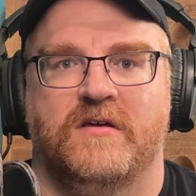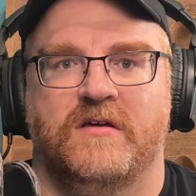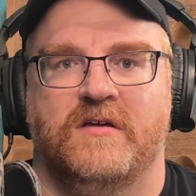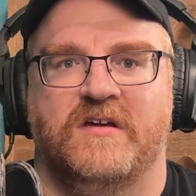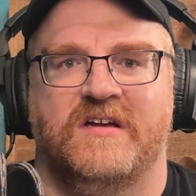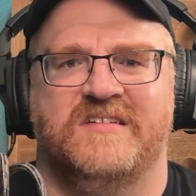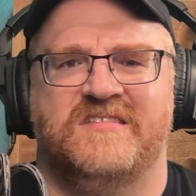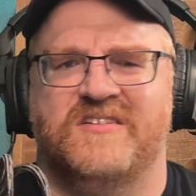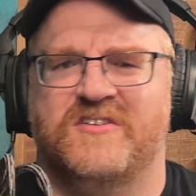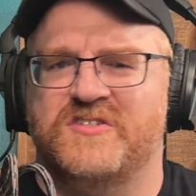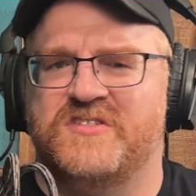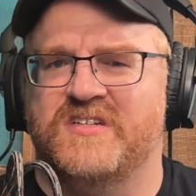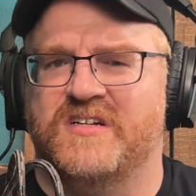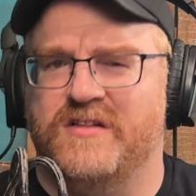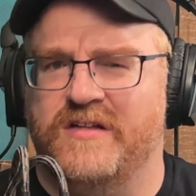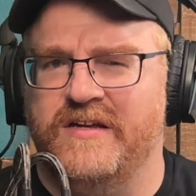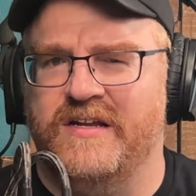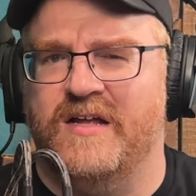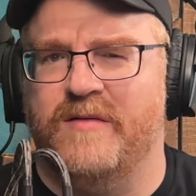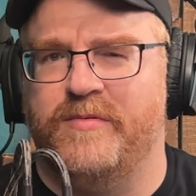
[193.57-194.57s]
it starts to
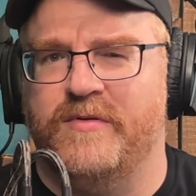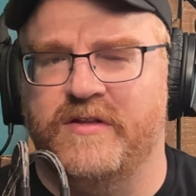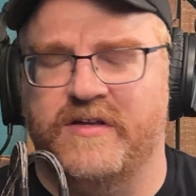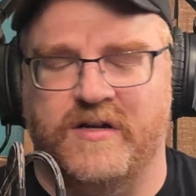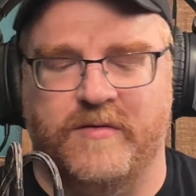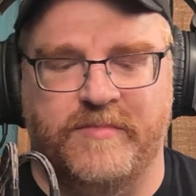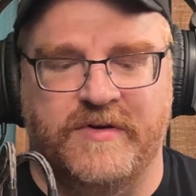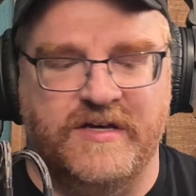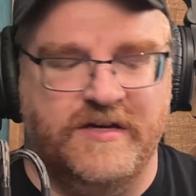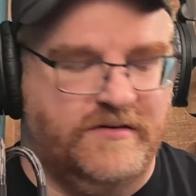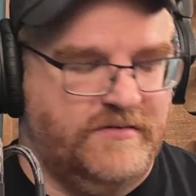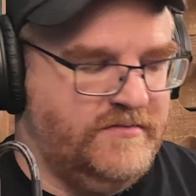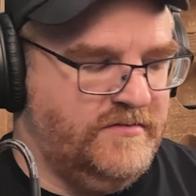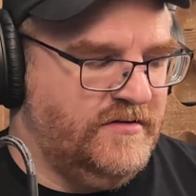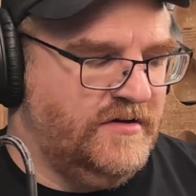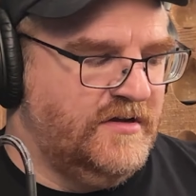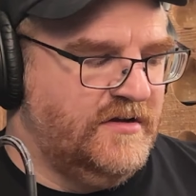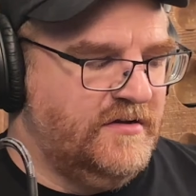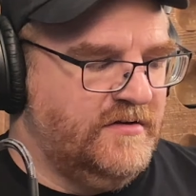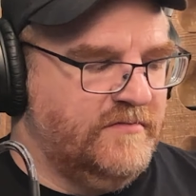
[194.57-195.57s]
clean up a little bit.
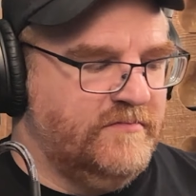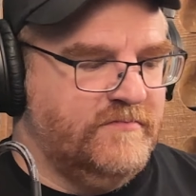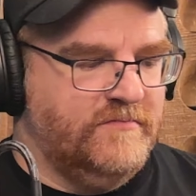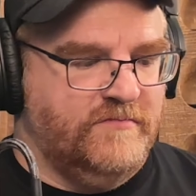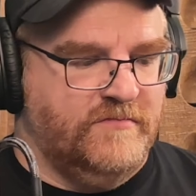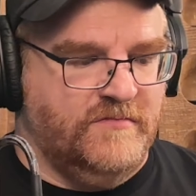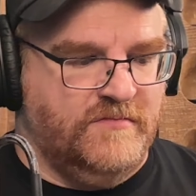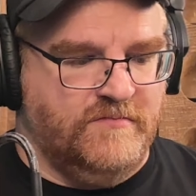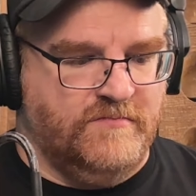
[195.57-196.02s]
I